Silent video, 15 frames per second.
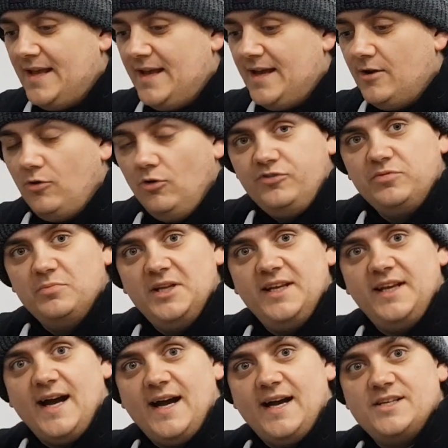And ultimately,
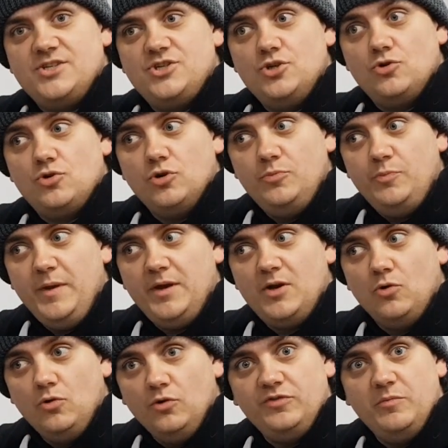guys, you could be
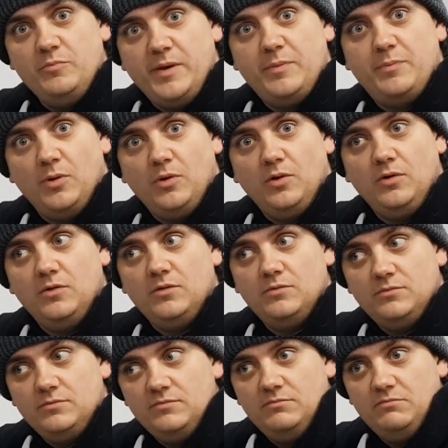causing
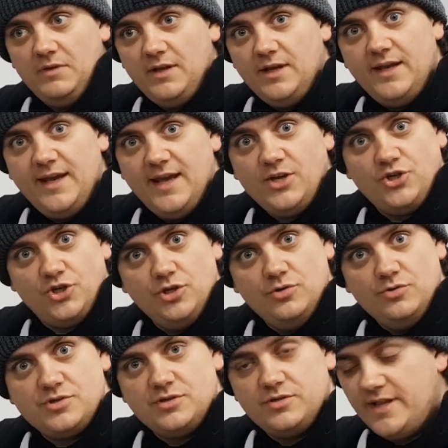people
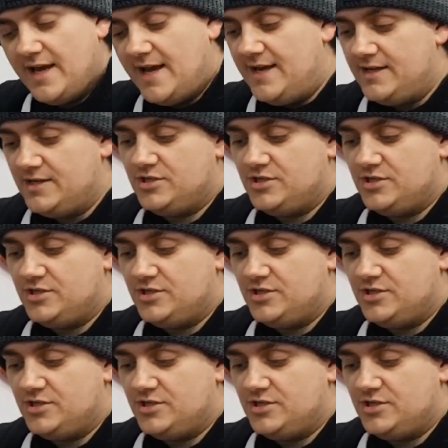issues there.